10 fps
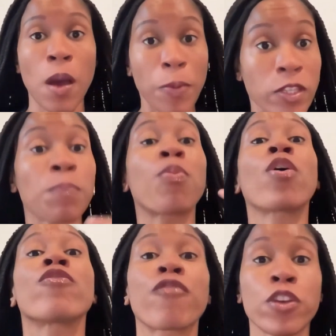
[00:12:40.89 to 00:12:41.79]
It's
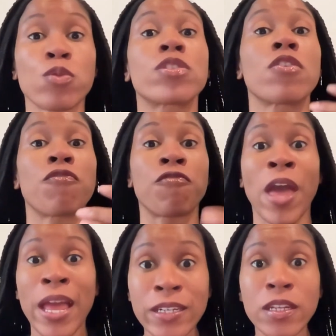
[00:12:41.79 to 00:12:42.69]
important for you to vet
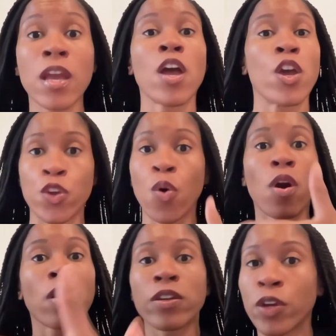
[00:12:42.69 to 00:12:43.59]

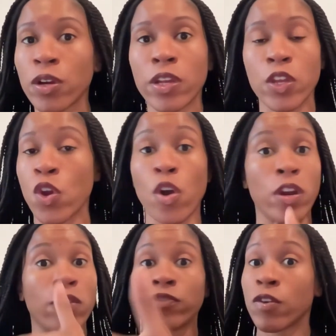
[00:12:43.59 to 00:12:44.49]

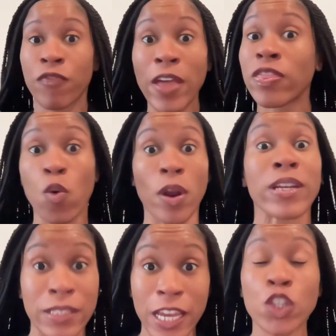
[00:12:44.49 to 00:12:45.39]
to vet the
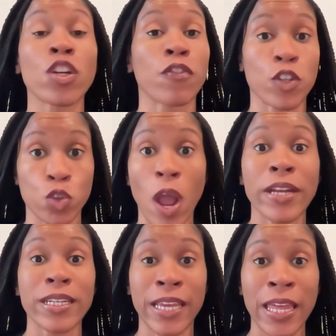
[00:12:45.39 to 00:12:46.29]
organization if you're trying to
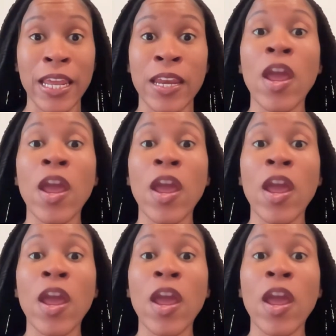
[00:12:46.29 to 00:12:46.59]
get in,